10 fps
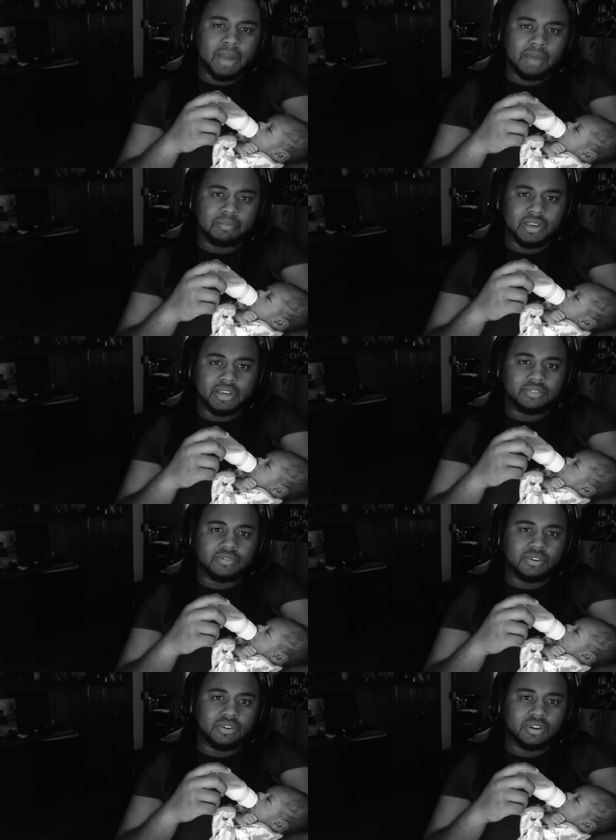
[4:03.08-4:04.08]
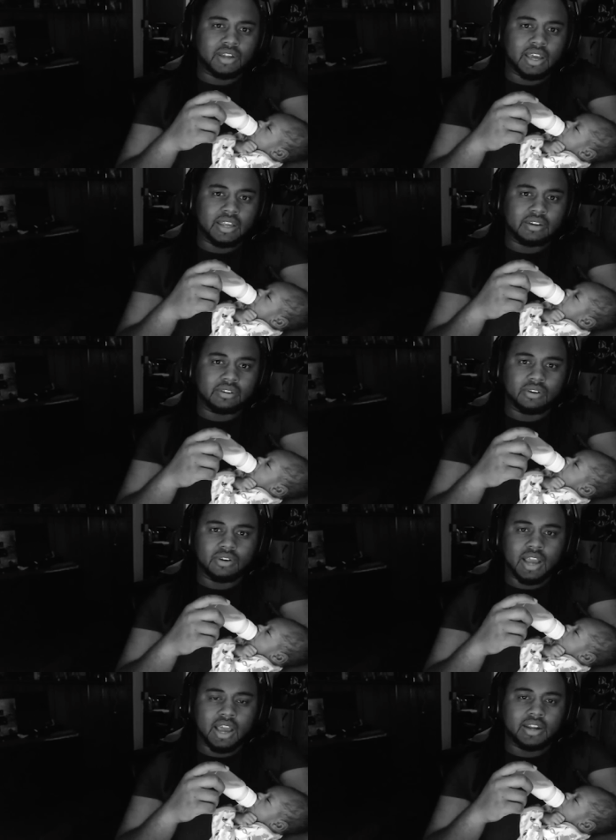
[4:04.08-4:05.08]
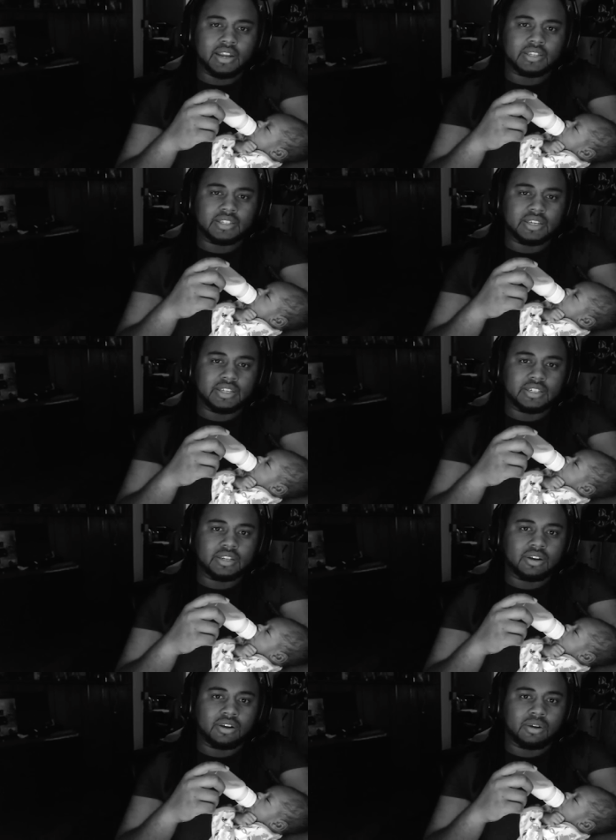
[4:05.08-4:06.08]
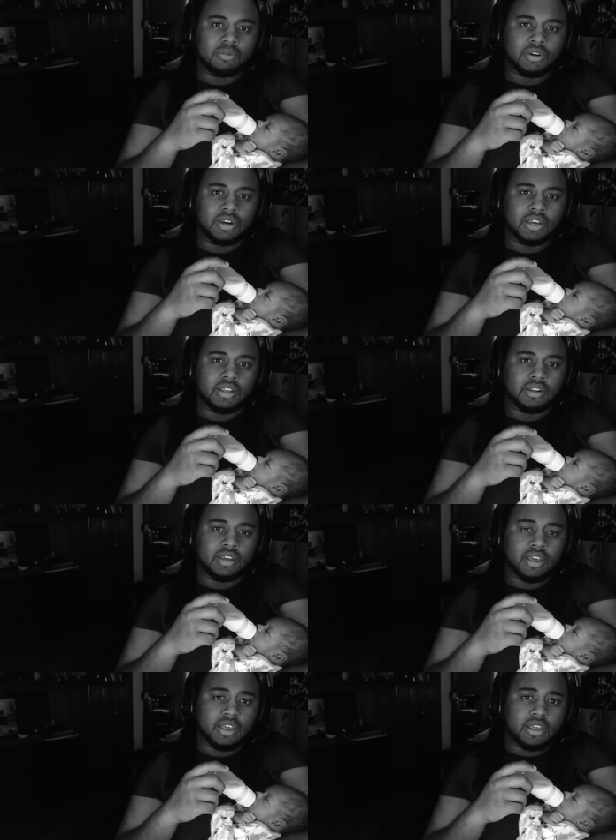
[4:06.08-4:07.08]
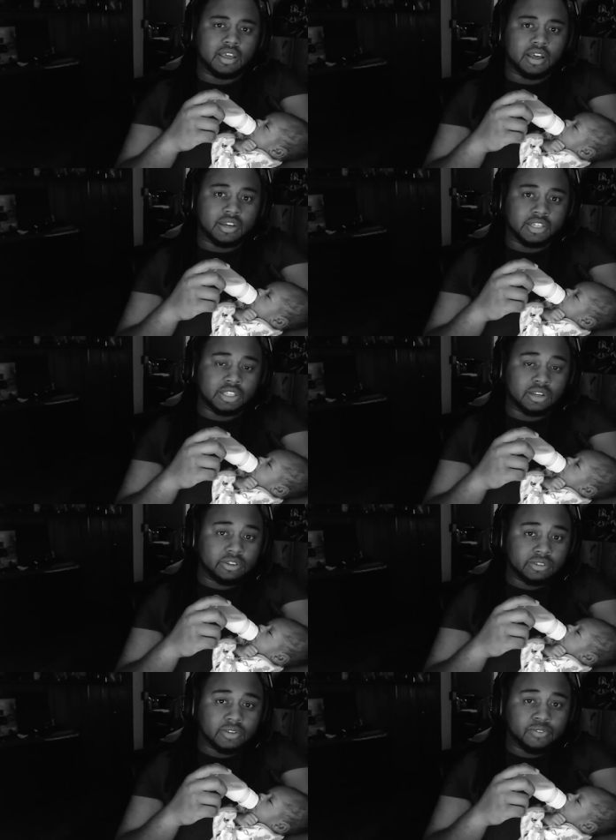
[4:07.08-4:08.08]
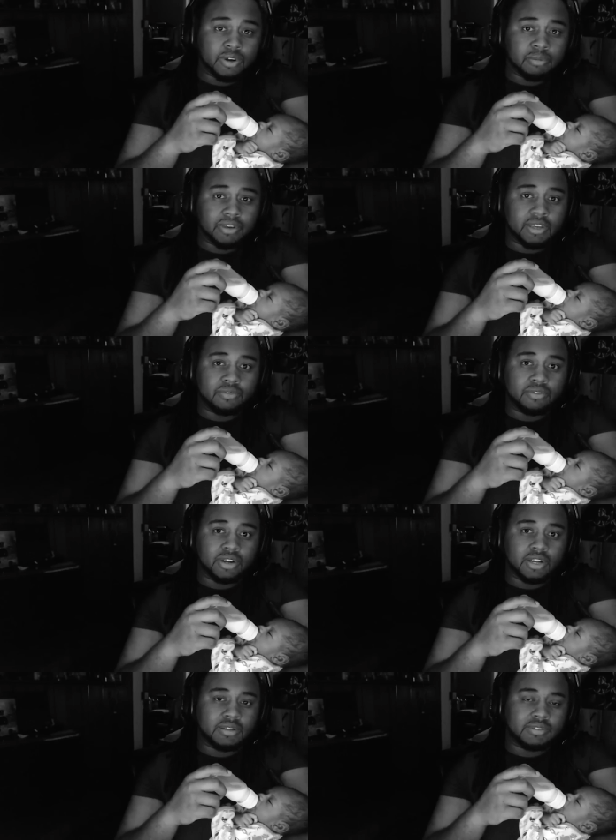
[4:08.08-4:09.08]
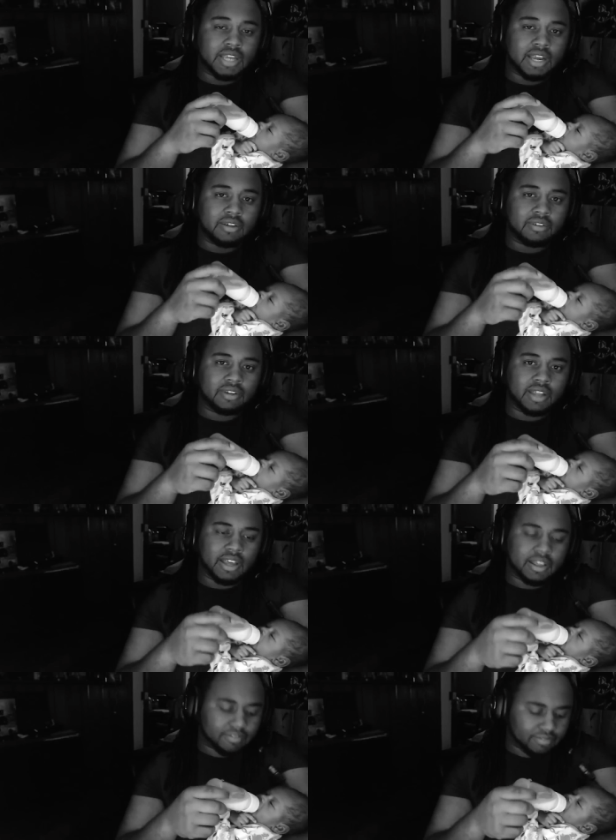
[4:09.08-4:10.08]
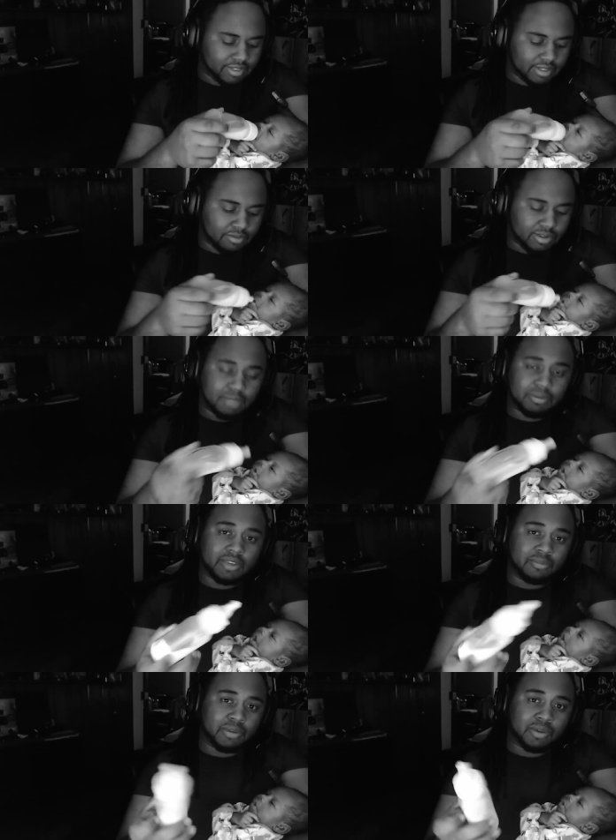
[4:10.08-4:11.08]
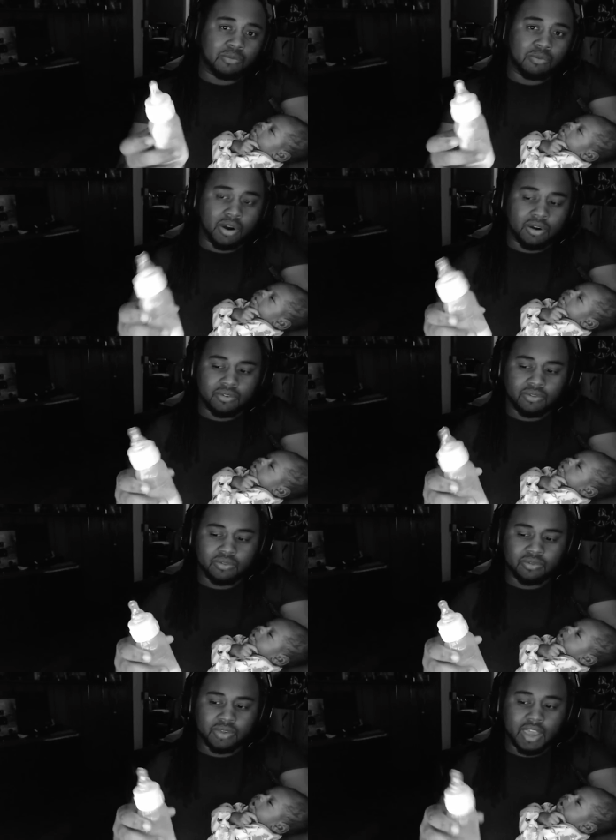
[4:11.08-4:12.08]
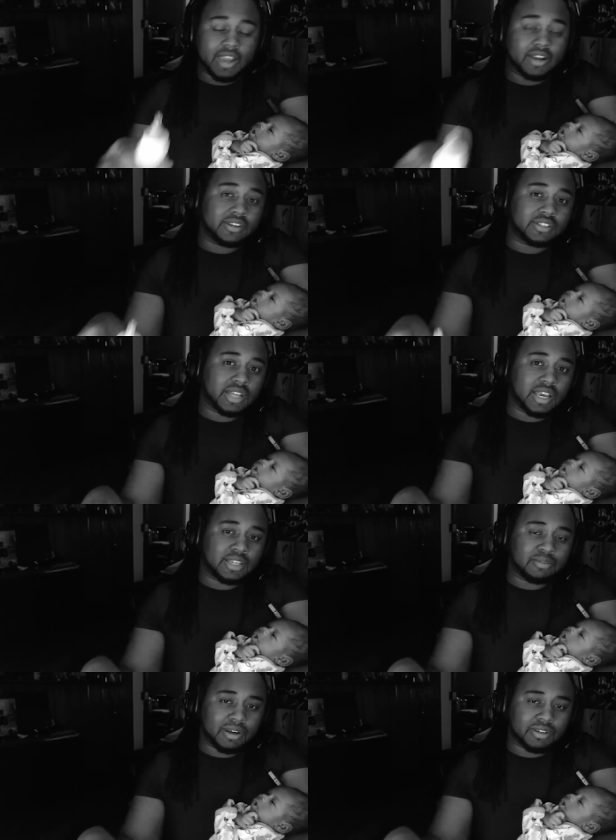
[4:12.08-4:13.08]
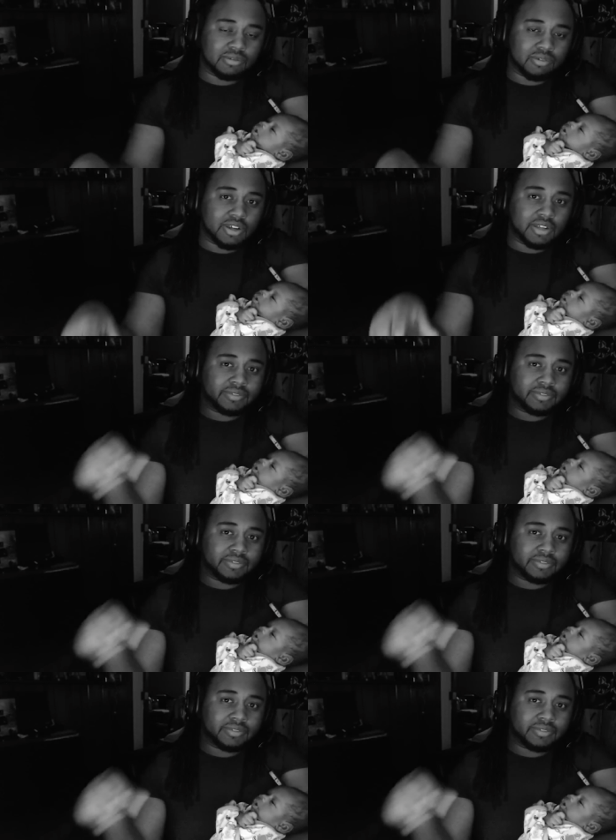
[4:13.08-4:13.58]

a PS4 like during the holiday season or when an exclusive for the PS4 comes out? Like, will it be even be worth hanging on to the Xbox One?